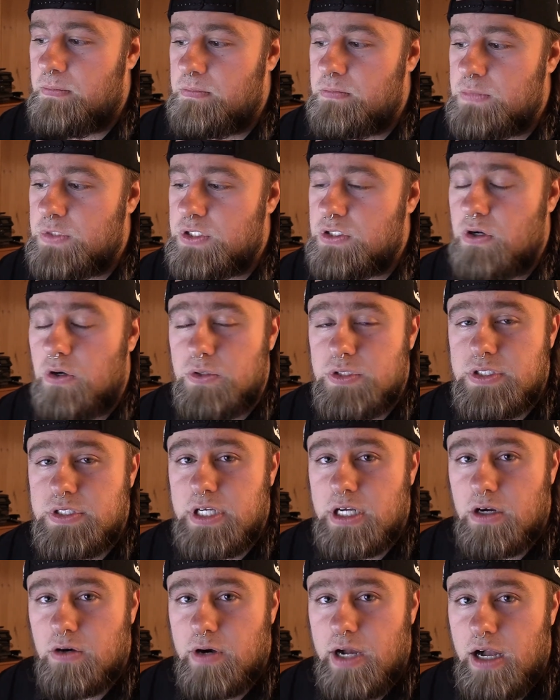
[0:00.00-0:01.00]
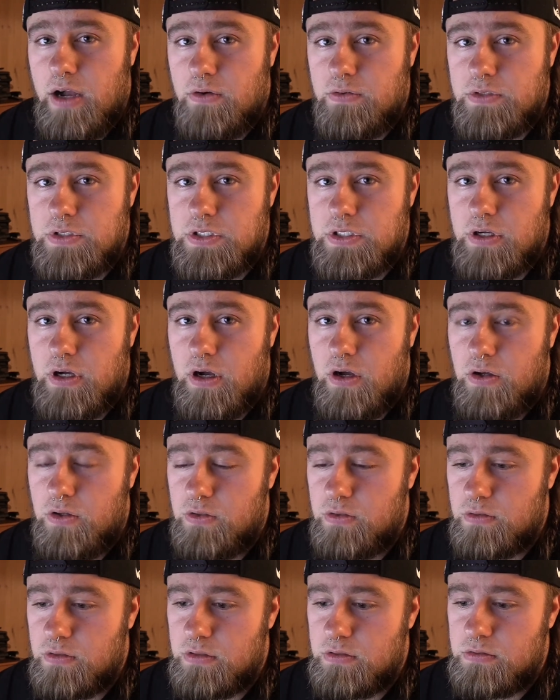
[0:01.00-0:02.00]
So stick around.
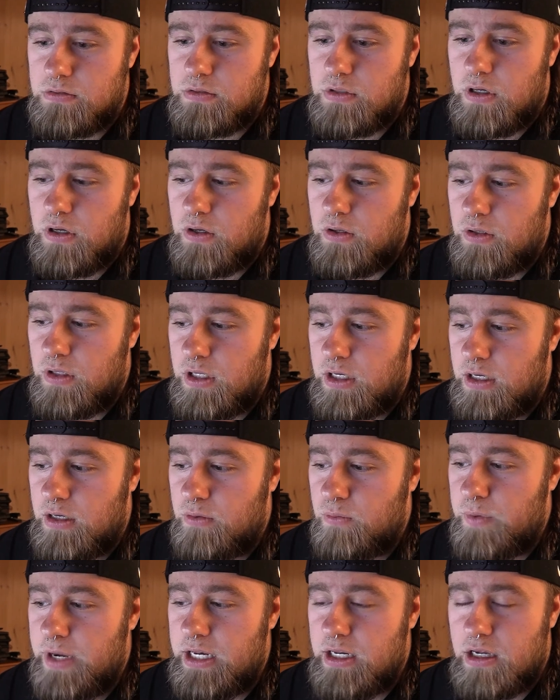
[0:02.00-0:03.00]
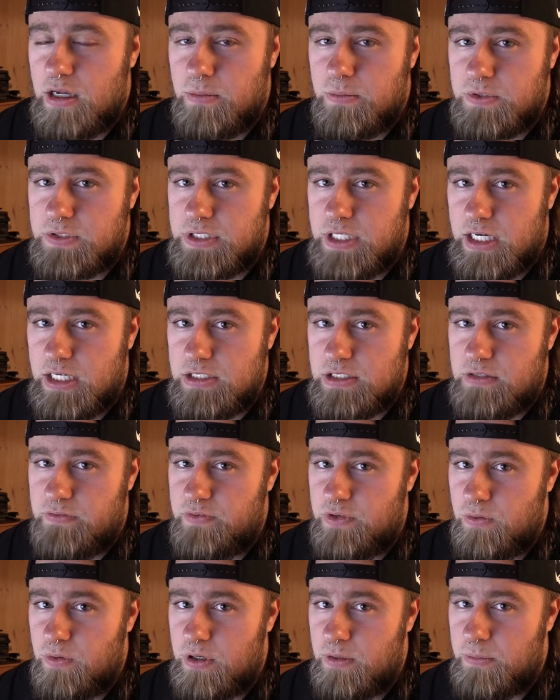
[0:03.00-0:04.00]
I'll wait a couple seconds
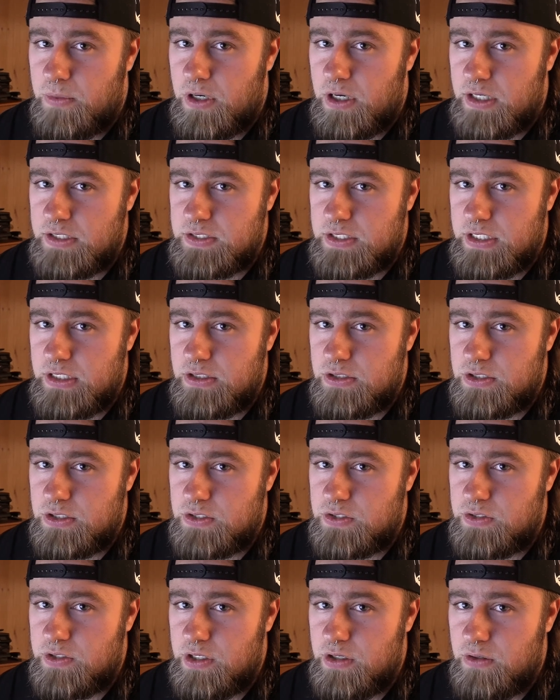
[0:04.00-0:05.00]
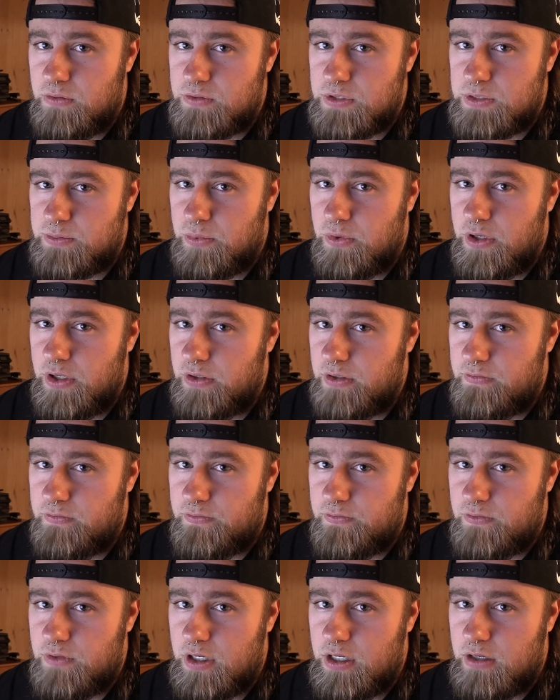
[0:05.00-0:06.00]
if you want to pause it, just so you don't spoil it
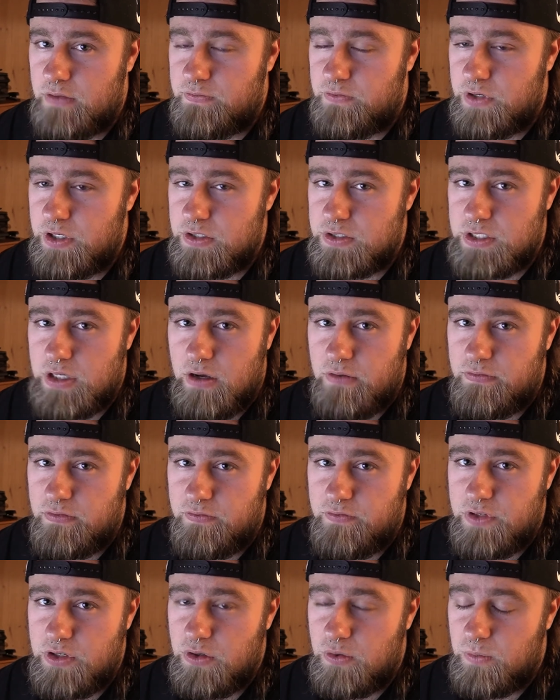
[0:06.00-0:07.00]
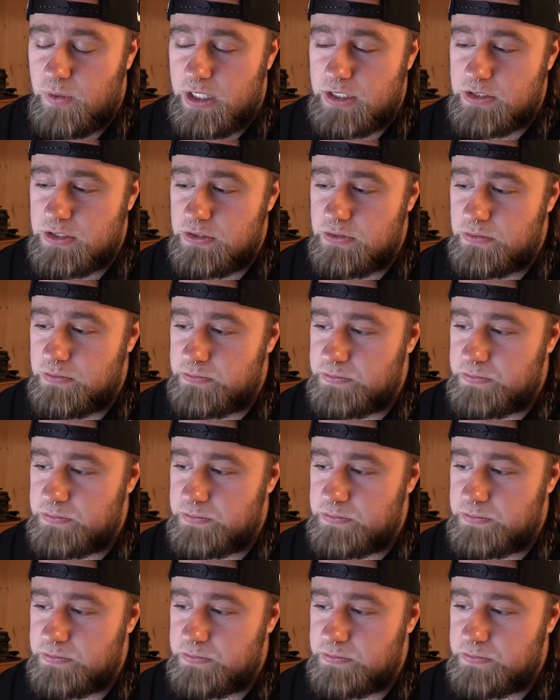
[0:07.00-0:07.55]
for yourself if you don't want to.